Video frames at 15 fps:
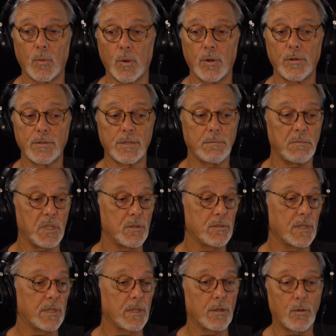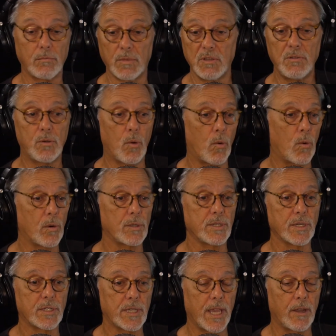words and music and new chords,
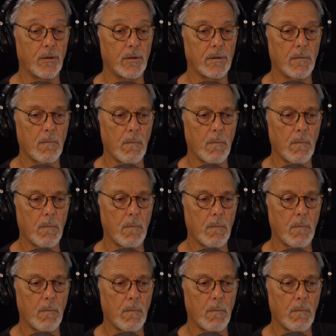etc.